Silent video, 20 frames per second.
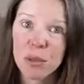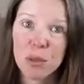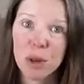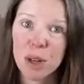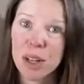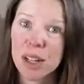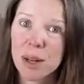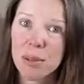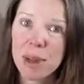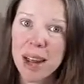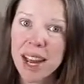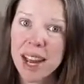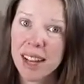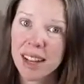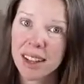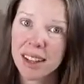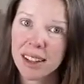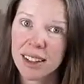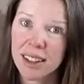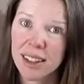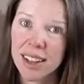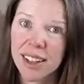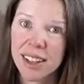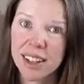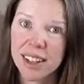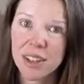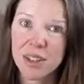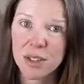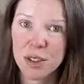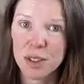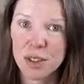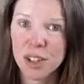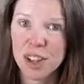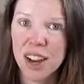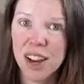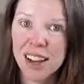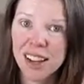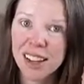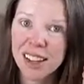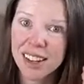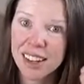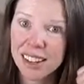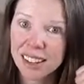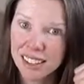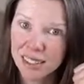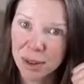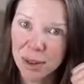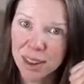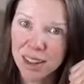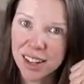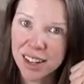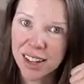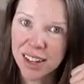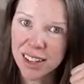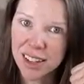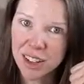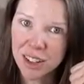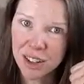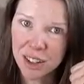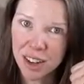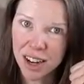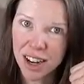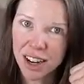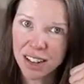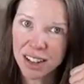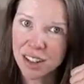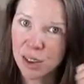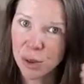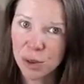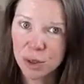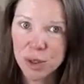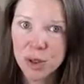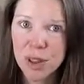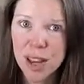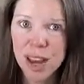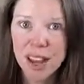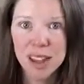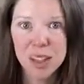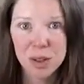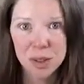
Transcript: Put it in a bag. And if you're talking with it against your head, don't do that.